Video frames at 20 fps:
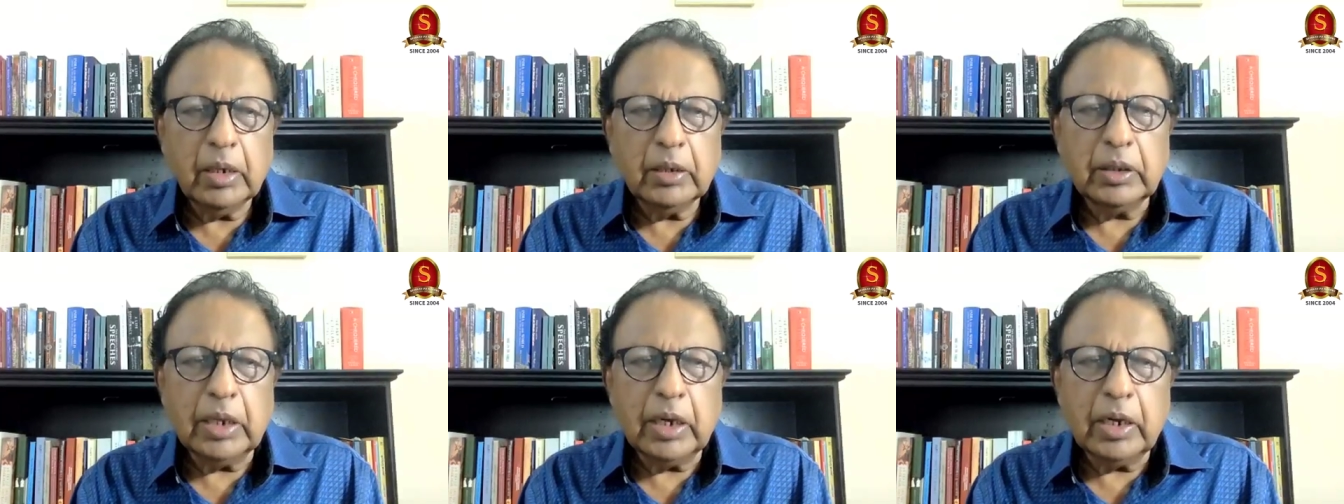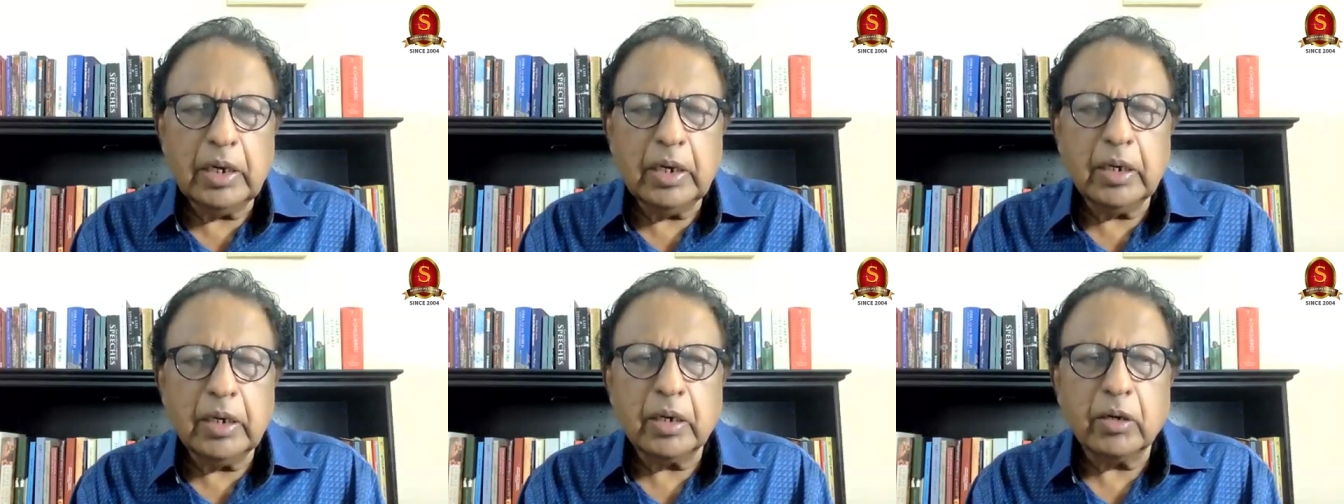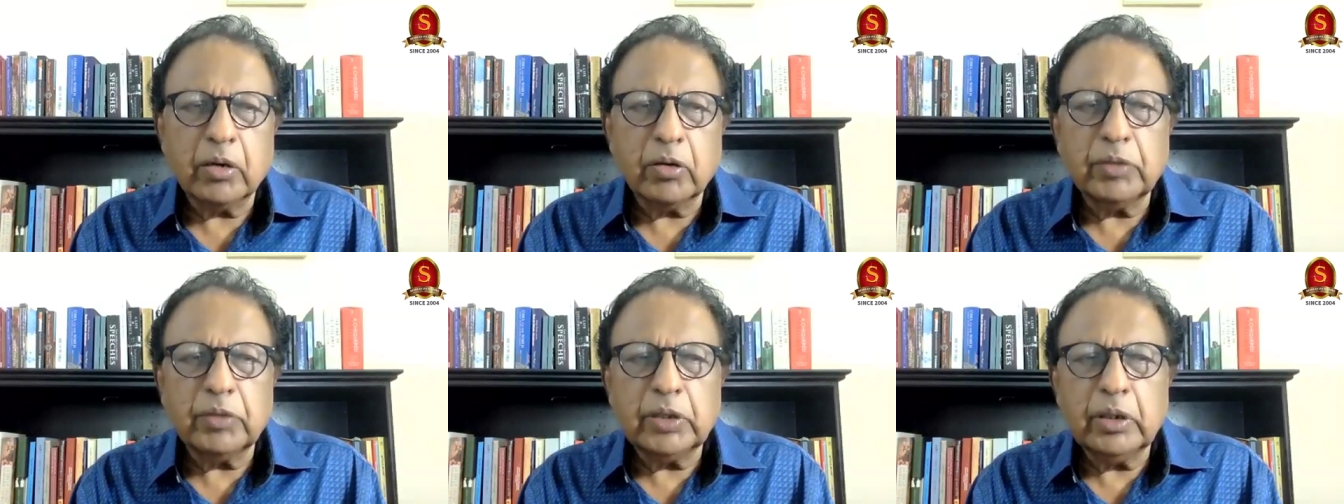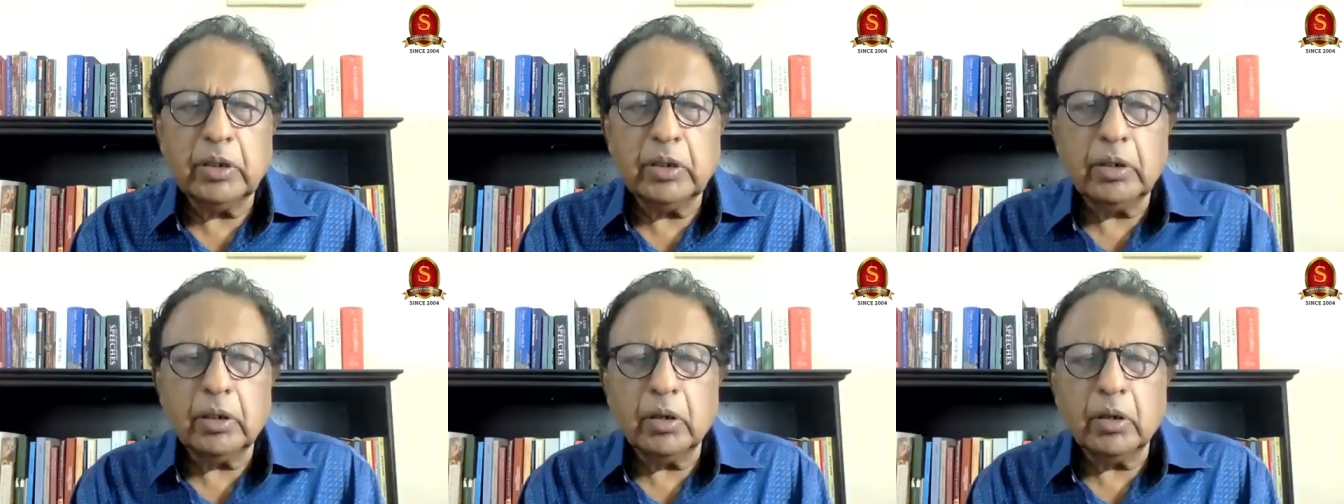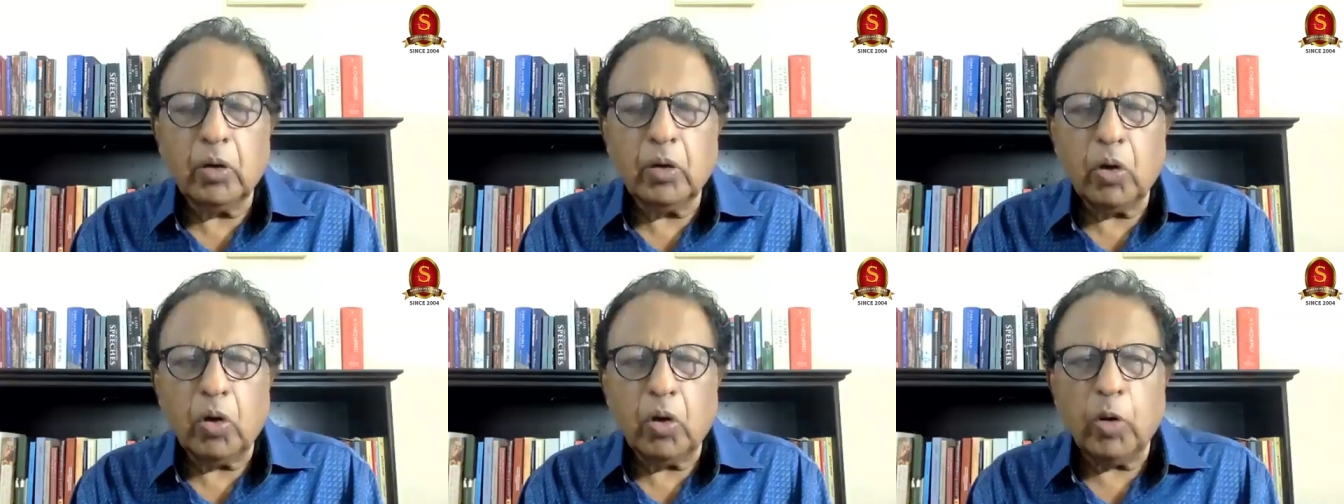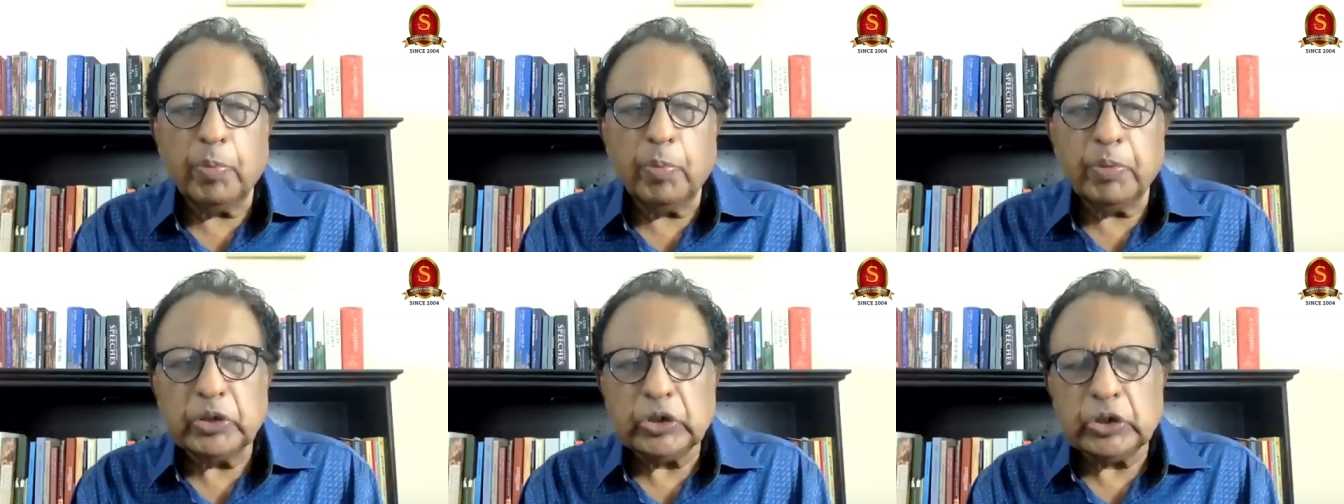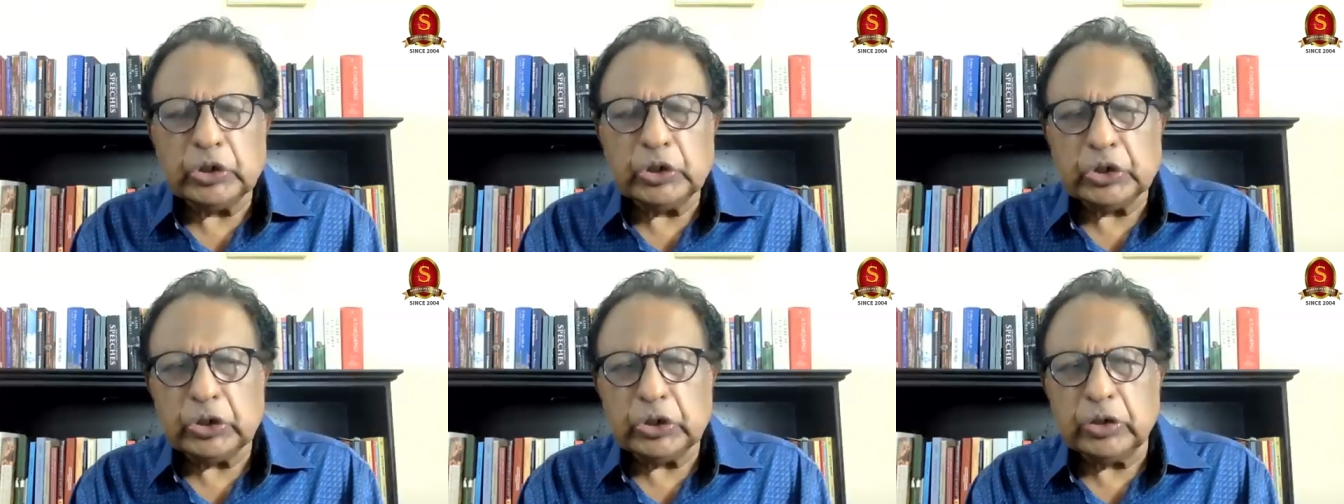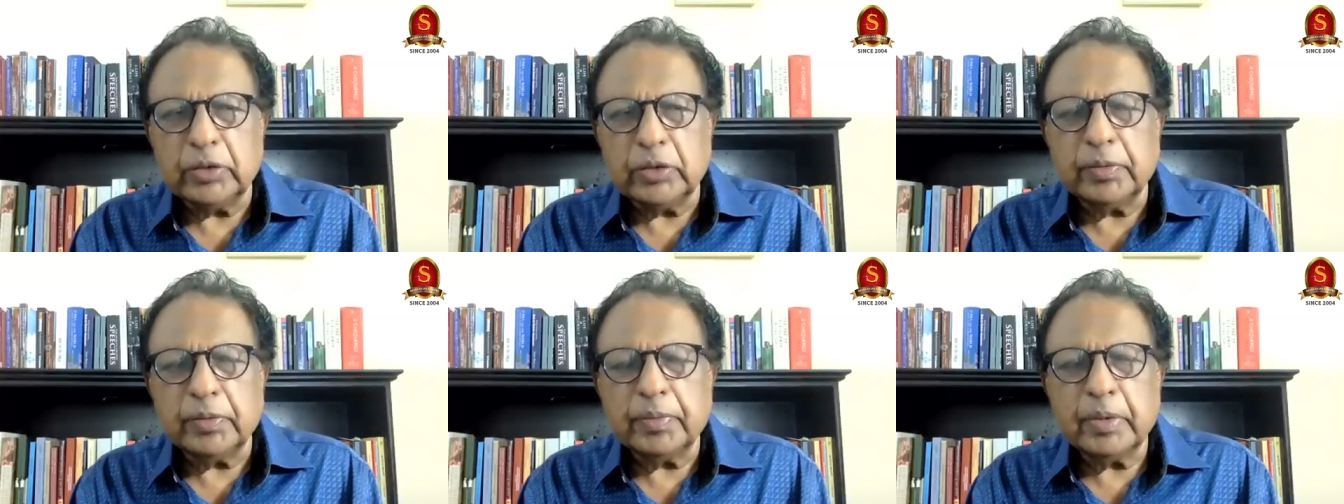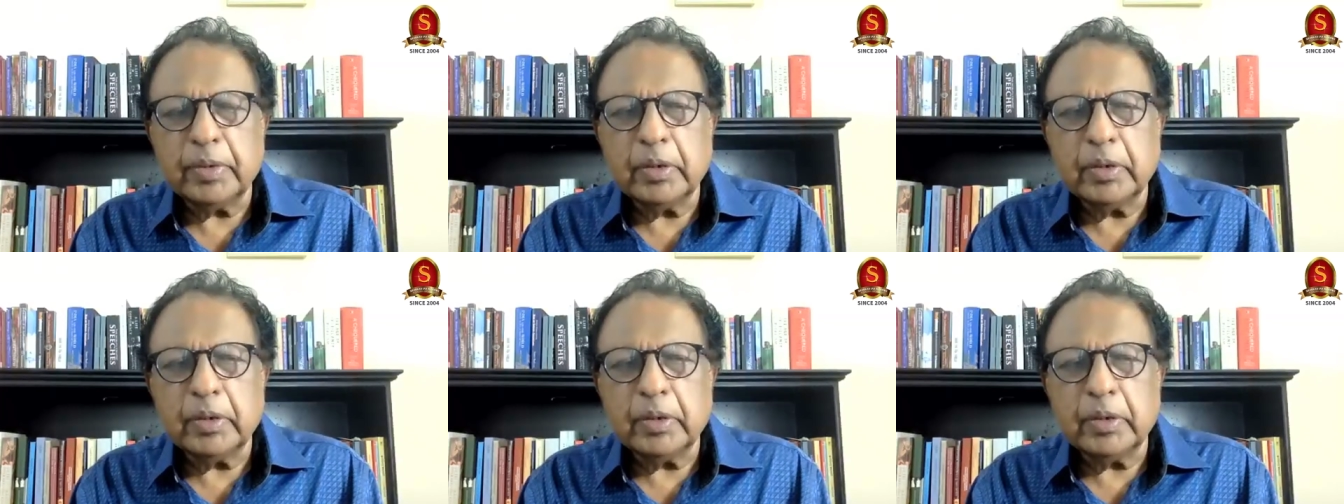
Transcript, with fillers: The leader of the opposition,